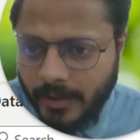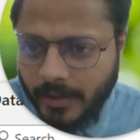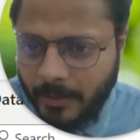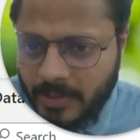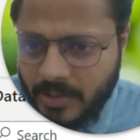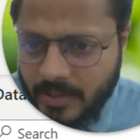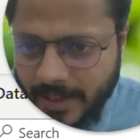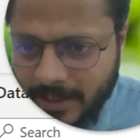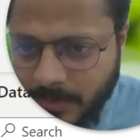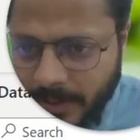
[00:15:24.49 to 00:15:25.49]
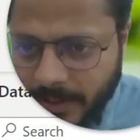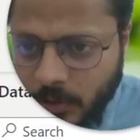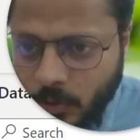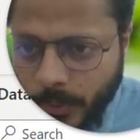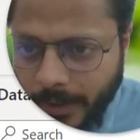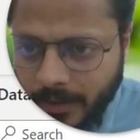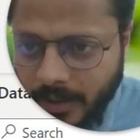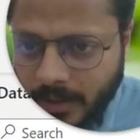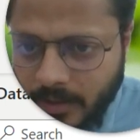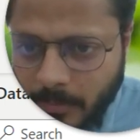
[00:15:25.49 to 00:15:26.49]
Let me just explain you
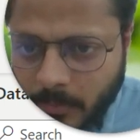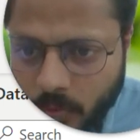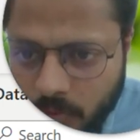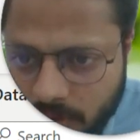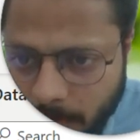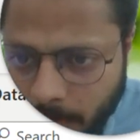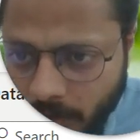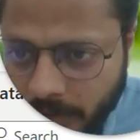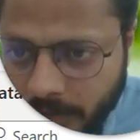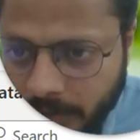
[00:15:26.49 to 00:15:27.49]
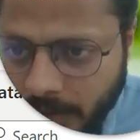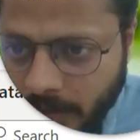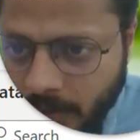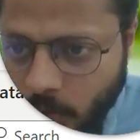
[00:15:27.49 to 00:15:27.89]
quickly the most important thing